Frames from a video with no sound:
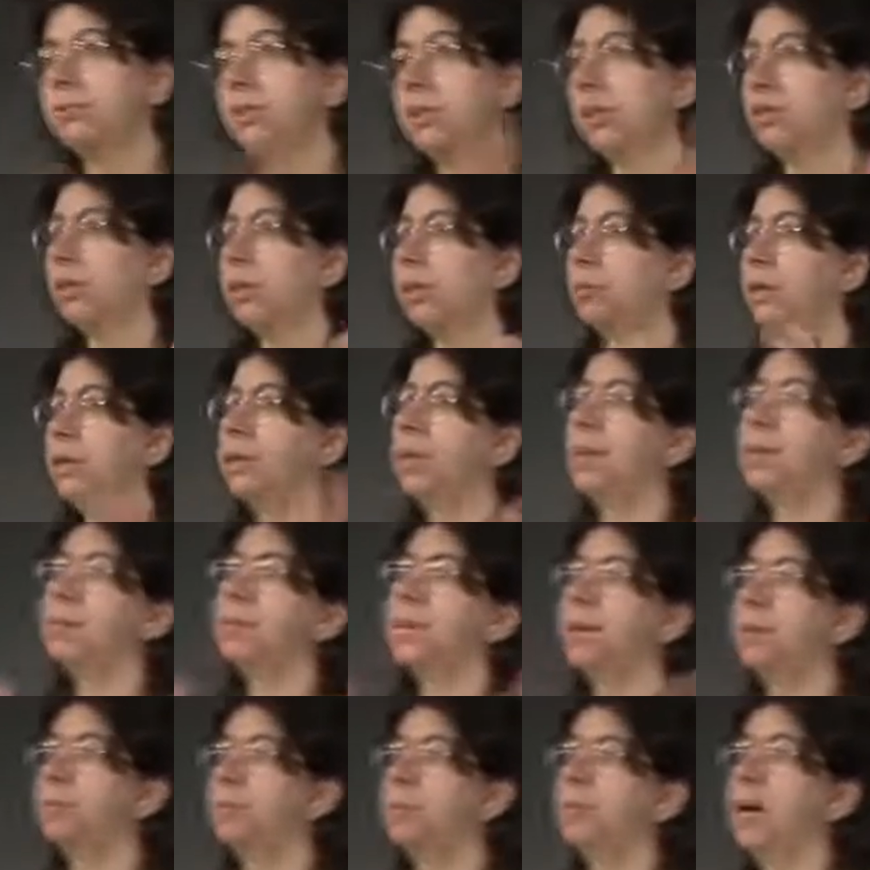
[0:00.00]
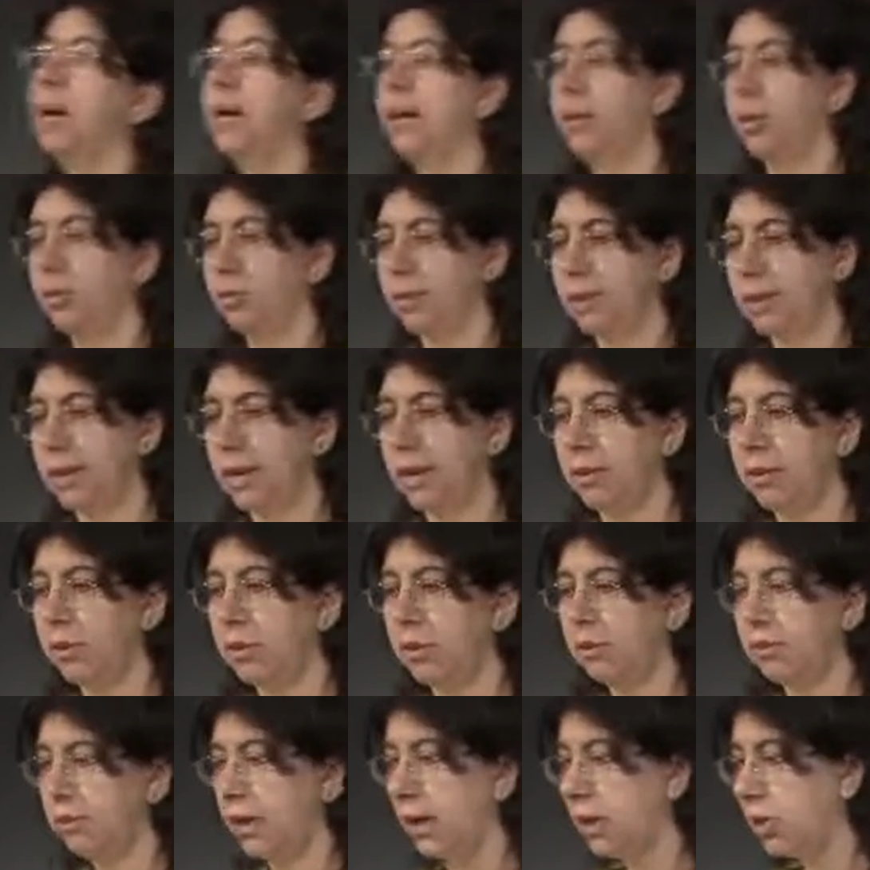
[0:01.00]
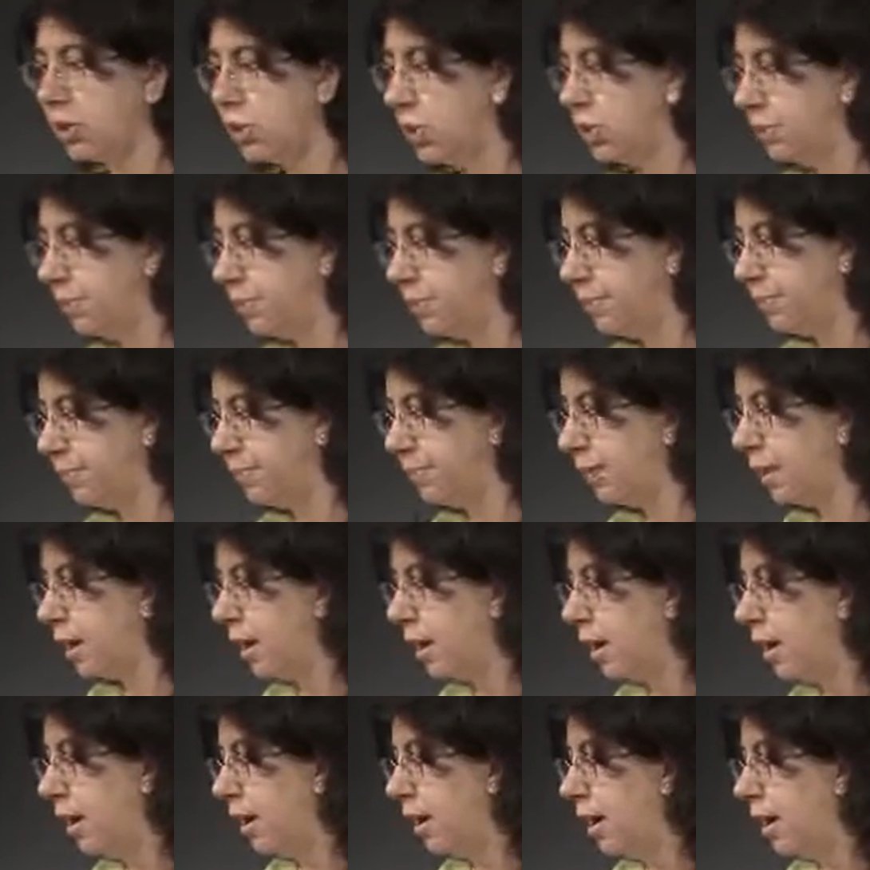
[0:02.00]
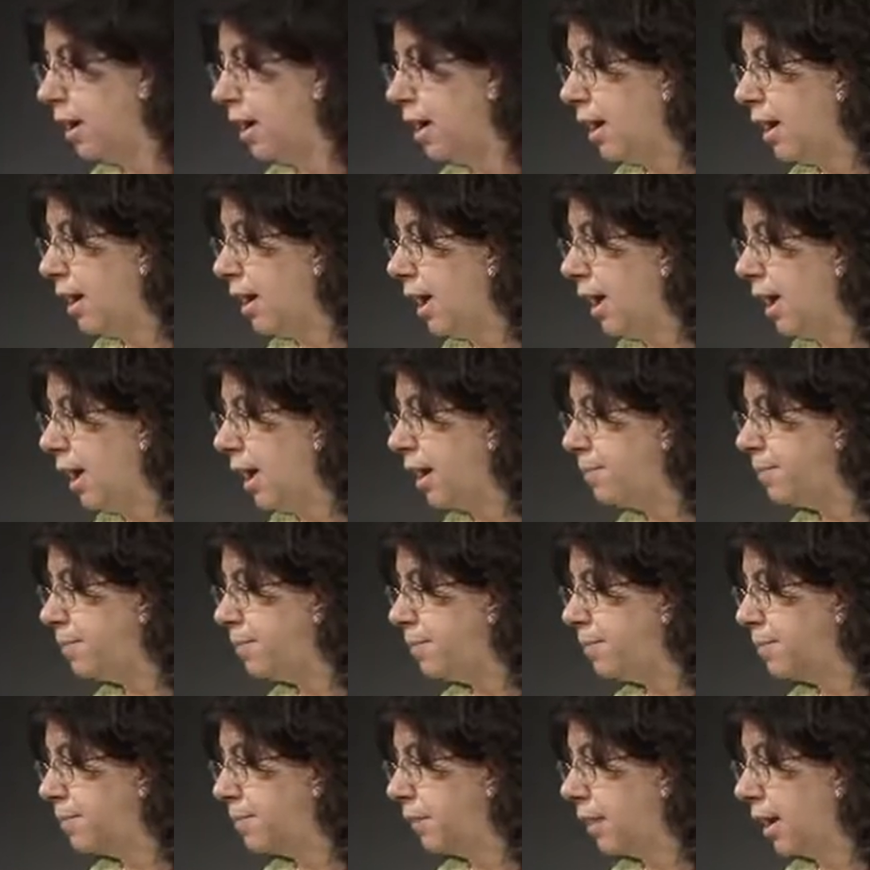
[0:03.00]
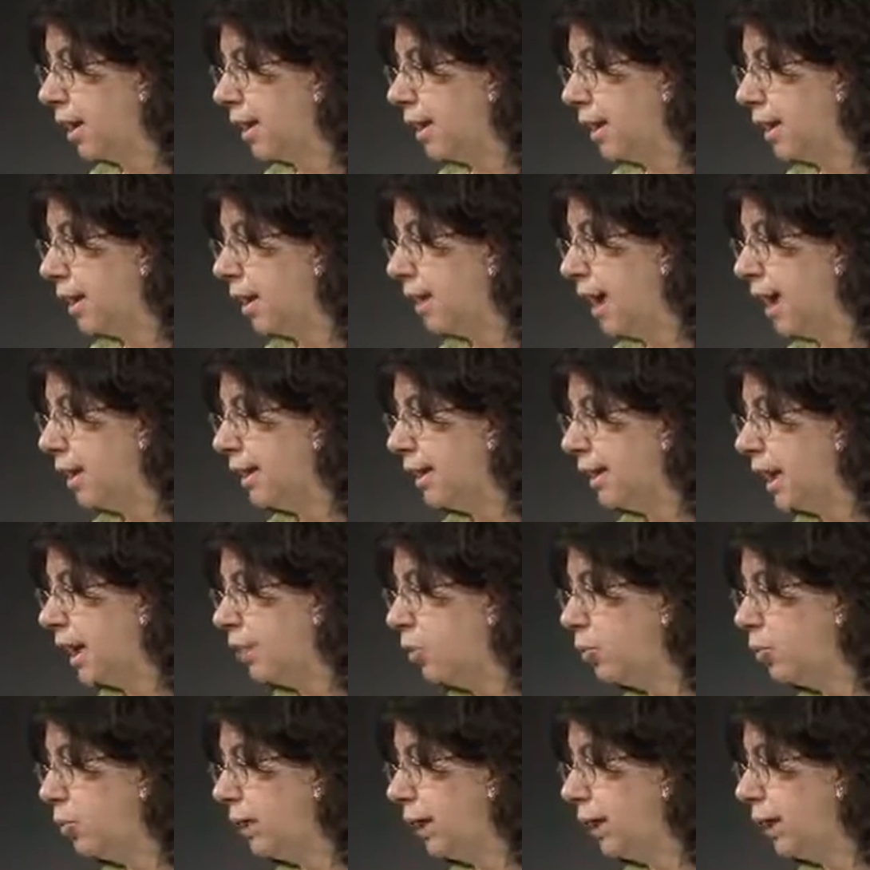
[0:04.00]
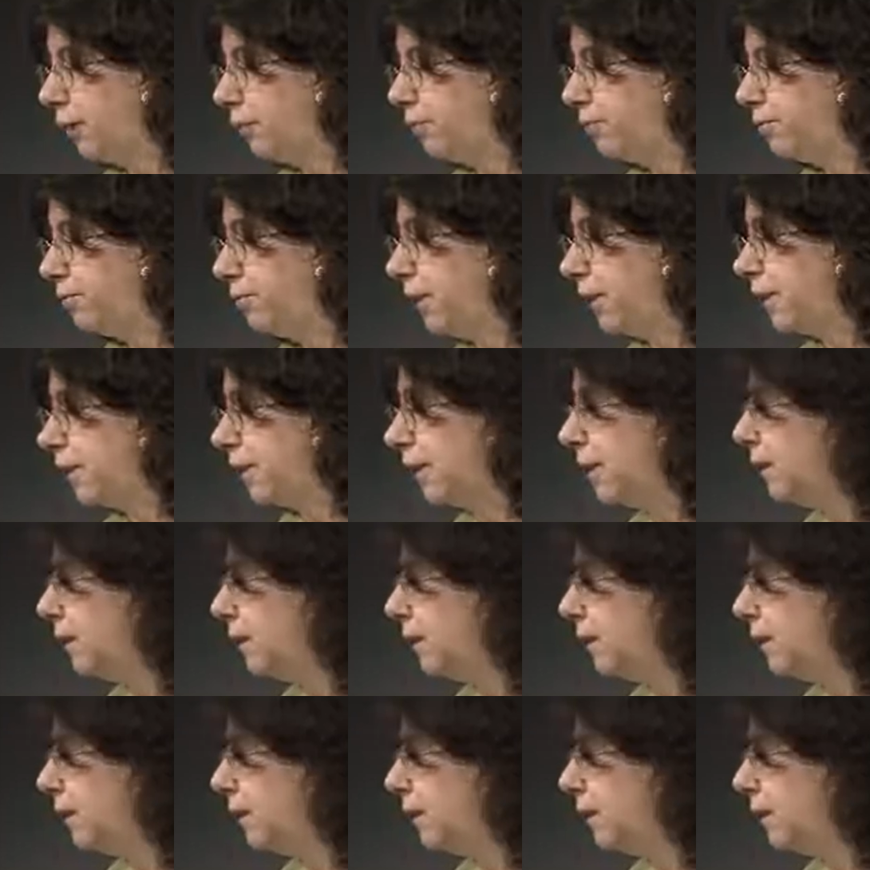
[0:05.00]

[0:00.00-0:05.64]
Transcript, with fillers: zero mean and some unknown standard deviation. Um, and now we fit a